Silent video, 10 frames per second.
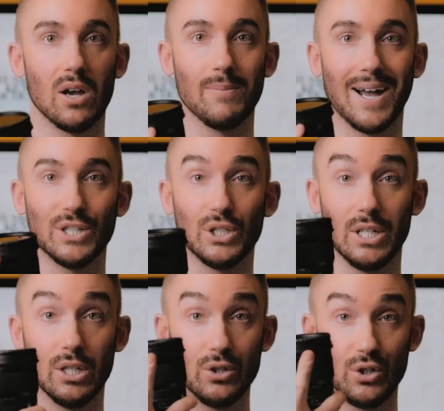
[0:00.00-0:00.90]
I'm
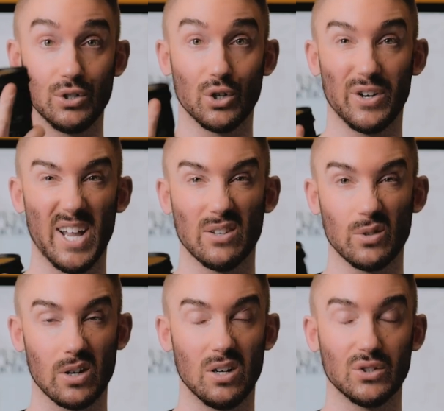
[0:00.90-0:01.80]
actually shooting on now,
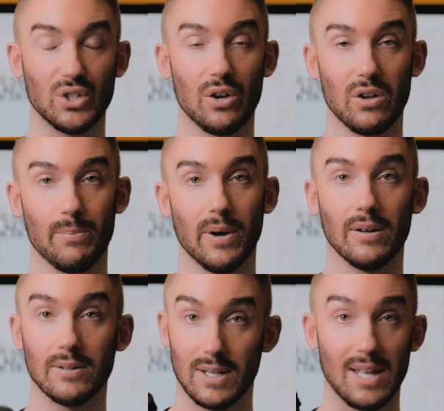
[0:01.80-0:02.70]
so I can't show you,
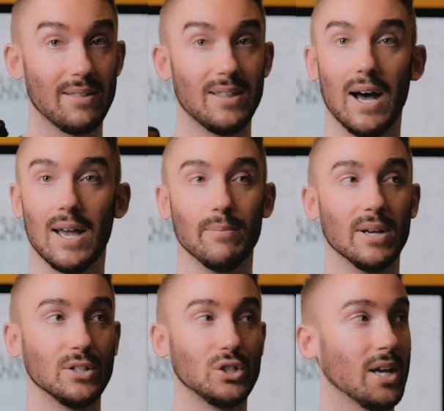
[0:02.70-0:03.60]
but that
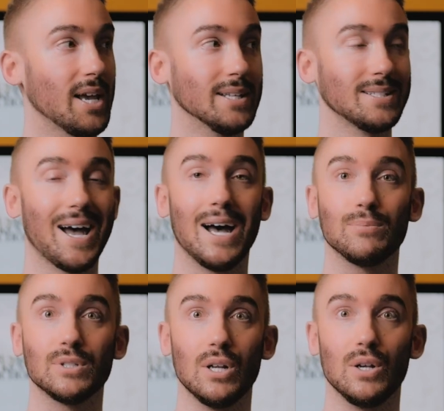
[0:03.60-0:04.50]
image is
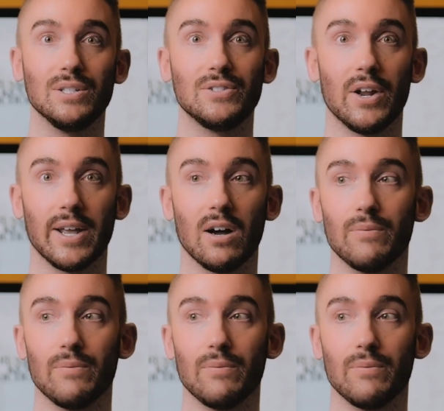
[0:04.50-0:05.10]
absolutely stunning.